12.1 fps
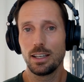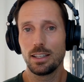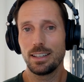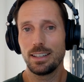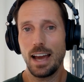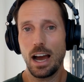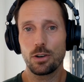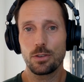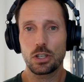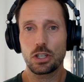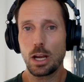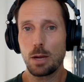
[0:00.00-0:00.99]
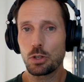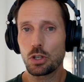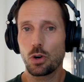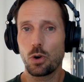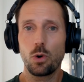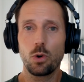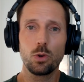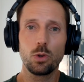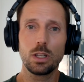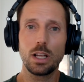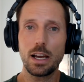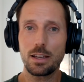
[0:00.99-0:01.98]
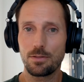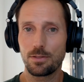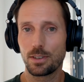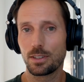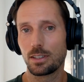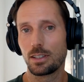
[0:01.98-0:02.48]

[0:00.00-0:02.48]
that now have shaped your whole life?